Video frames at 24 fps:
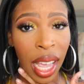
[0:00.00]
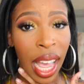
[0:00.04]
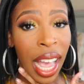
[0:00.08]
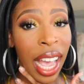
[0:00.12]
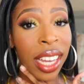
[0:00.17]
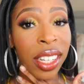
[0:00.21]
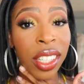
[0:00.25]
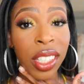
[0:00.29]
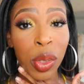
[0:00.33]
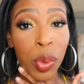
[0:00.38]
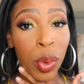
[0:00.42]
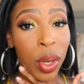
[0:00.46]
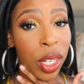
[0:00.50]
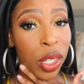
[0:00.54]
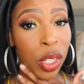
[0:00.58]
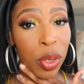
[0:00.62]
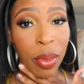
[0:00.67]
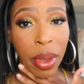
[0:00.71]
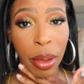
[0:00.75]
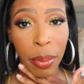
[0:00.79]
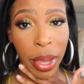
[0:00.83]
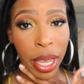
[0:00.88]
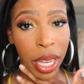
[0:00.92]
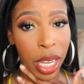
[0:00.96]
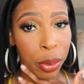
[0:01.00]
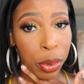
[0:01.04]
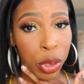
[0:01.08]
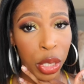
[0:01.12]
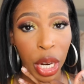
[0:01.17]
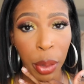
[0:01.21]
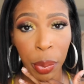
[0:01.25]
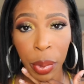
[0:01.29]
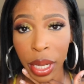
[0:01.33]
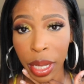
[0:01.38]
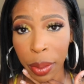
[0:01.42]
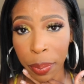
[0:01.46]
I just wanna do my makeup
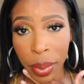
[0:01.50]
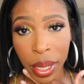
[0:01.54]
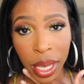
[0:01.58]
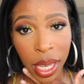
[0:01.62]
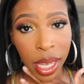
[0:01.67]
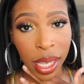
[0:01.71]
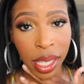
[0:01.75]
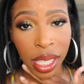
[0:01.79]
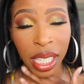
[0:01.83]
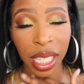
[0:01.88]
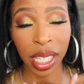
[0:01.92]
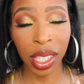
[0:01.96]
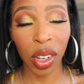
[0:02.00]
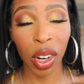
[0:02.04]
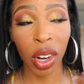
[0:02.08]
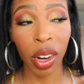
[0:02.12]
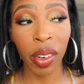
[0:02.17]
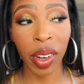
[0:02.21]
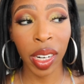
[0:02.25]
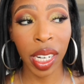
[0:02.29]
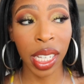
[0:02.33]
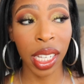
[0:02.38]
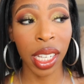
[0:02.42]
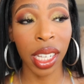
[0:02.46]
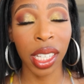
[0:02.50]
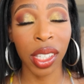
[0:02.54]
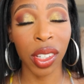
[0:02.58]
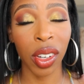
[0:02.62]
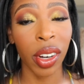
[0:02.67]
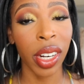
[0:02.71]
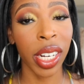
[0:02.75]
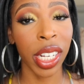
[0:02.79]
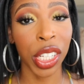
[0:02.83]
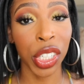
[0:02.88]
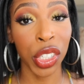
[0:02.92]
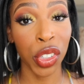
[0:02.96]
shopping in peace. It's already
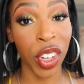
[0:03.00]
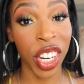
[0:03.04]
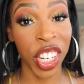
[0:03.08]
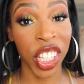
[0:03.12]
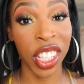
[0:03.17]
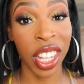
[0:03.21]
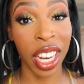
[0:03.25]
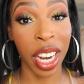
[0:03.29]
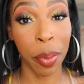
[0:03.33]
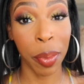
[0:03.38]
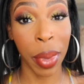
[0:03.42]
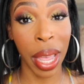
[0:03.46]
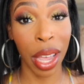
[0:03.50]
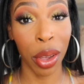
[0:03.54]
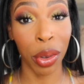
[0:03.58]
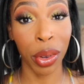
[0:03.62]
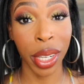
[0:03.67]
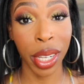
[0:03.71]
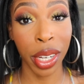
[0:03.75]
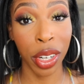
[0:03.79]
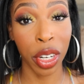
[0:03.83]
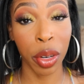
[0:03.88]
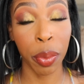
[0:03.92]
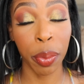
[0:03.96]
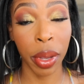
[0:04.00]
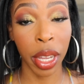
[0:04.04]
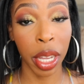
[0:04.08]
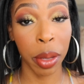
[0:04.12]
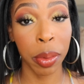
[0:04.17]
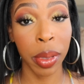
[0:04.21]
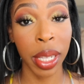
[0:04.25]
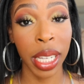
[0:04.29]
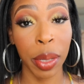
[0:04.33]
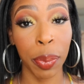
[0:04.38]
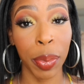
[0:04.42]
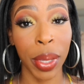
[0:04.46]
a stretch that I'm out here in
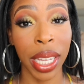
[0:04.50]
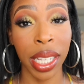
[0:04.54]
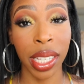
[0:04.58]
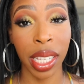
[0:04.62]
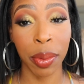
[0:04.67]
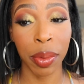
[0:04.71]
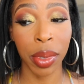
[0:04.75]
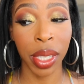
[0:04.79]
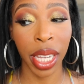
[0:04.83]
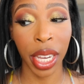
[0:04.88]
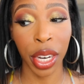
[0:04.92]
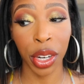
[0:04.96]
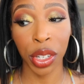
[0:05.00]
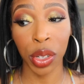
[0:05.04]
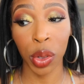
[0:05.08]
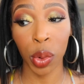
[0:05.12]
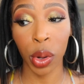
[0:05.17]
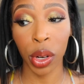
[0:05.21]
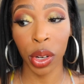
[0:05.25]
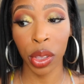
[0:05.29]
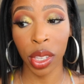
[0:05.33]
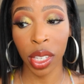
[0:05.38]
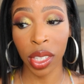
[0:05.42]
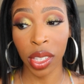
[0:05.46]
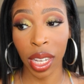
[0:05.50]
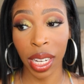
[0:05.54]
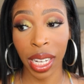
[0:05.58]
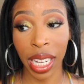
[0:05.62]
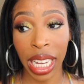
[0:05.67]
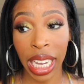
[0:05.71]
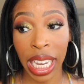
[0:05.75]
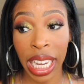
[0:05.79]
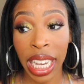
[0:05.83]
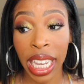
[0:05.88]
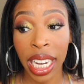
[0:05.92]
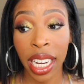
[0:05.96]
public because I'm scared to order these
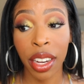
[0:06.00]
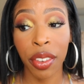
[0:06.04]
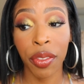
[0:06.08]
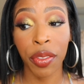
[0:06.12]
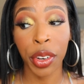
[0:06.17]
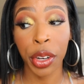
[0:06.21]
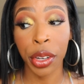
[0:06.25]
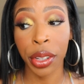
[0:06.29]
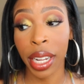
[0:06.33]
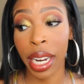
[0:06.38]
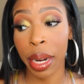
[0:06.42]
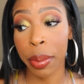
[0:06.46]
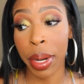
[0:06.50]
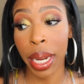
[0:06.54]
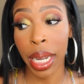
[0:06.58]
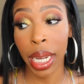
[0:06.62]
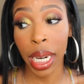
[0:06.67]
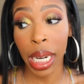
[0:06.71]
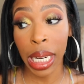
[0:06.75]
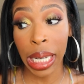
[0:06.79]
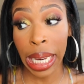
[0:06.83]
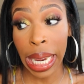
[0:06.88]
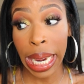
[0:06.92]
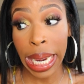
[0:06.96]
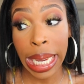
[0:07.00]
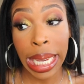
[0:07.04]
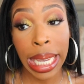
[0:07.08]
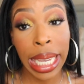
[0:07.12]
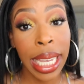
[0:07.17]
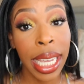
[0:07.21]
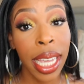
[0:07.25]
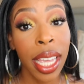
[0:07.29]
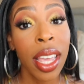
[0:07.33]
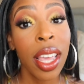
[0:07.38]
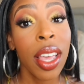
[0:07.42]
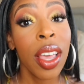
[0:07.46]
online and fear that I'm not gonna like
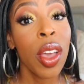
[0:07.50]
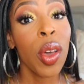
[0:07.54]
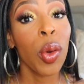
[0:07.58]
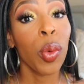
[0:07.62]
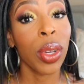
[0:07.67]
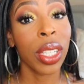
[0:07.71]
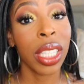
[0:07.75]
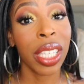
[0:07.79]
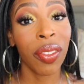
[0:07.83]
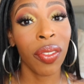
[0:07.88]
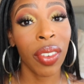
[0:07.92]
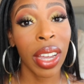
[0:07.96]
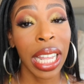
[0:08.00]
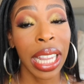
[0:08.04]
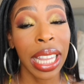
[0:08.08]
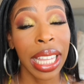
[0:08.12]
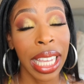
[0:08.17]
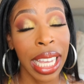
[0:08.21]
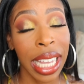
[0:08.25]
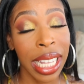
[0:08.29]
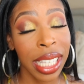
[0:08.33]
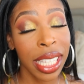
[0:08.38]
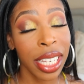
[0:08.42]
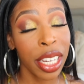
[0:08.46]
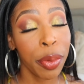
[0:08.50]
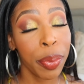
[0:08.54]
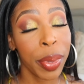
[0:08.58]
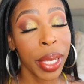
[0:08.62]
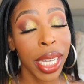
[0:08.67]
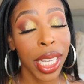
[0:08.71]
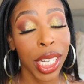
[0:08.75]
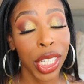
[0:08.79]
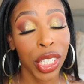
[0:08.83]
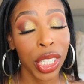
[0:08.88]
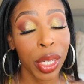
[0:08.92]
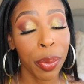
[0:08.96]
it once it finally gets here
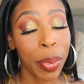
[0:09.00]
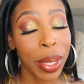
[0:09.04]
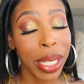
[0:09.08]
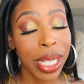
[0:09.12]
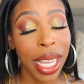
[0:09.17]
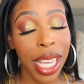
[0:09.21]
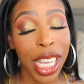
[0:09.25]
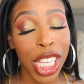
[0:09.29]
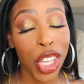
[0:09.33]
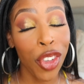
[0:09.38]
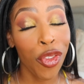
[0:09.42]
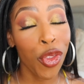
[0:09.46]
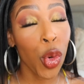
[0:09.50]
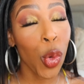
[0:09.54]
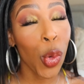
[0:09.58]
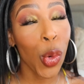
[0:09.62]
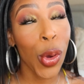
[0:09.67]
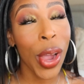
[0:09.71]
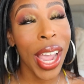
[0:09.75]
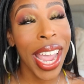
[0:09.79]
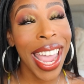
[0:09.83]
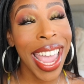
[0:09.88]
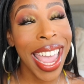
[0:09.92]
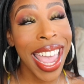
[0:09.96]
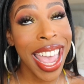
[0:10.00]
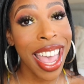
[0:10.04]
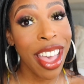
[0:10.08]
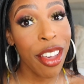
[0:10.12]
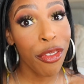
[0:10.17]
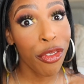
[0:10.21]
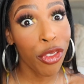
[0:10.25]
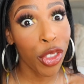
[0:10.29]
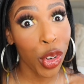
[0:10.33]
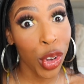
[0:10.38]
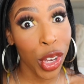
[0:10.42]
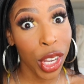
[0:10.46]
because shipping takes
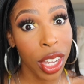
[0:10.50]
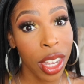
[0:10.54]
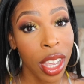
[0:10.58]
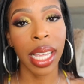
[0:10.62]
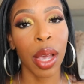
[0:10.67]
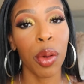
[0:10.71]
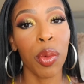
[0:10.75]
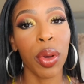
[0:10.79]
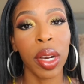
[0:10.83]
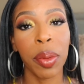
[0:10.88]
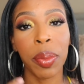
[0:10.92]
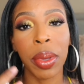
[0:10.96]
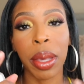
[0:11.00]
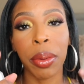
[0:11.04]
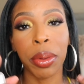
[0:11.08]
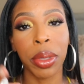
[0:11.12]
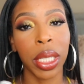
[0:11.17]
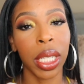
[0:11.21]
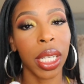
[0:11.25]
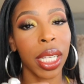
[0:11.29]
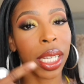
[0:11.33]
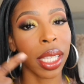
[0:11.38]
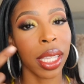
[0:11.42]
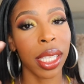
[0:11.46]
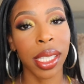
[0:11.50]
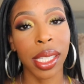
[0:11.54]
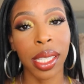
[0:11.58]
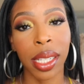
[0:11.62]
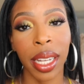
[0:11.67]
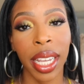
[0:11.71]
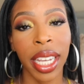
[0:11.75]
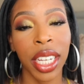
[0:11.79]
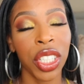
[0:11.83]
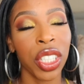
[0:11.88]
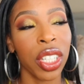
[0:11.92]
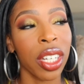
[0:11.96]
forever. I wanna be able to look at the
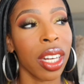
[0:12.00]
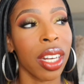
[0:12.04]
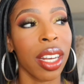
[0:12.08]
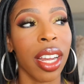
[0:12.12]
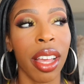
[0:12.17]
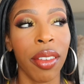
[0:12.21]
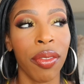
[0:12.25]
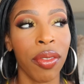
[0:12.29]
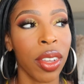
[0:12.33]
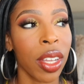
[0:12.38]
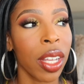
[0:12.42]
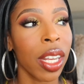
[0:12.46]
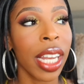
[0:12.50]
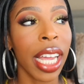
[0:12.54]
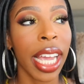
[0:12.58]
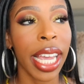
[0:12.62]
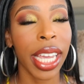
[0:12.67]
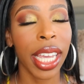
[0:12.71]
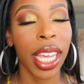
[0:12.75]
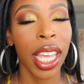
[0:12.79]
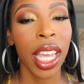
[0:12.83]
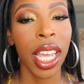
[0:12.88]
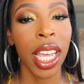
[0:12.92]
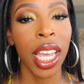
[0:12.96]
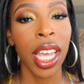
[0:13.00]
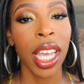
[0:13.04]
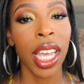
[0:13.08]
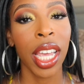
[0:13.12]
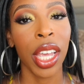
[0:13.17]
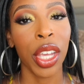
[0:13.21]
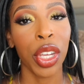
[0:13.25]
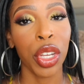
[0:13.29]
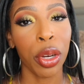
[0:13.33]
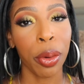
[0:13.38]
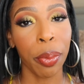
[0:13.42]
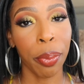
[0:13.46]
selection and not feel like
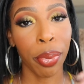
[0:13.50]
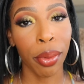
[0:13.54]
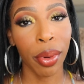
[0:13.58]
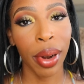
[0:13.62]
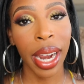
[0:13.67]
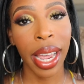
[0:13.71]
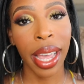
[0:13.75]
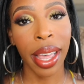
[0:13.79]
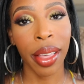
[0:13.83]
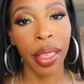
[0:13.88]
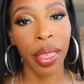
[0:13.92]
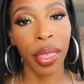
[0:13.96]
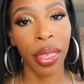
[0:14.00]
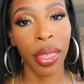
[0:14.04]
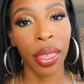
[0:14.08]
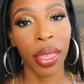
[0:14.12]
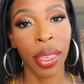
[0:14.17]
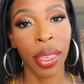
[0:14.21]
your breath